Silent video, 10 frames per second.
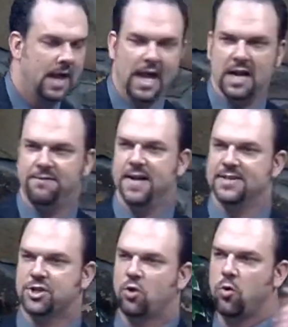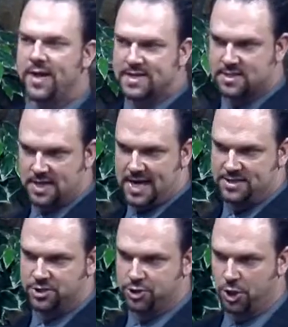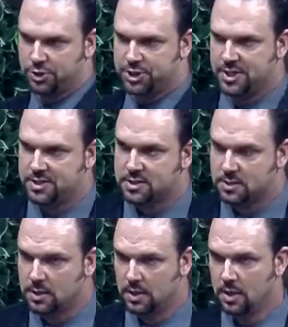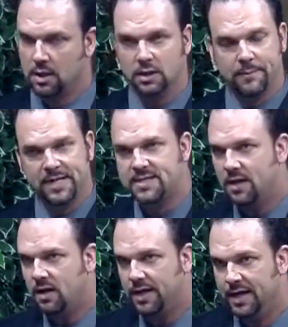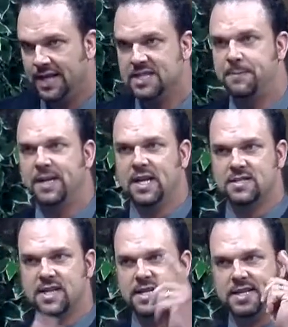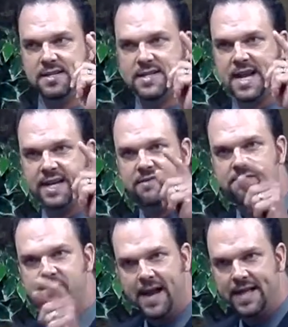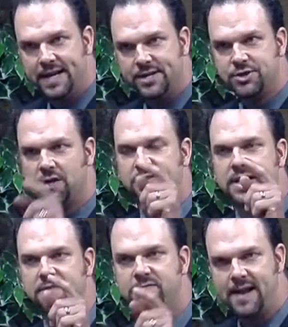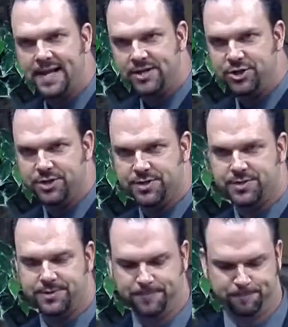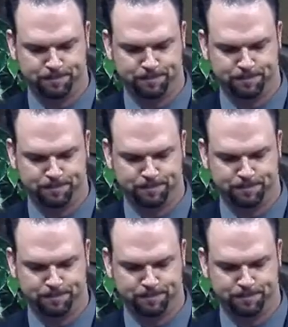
And if he has criticized the churches, let me tell you, it's because they didn't take advantage of the advantages.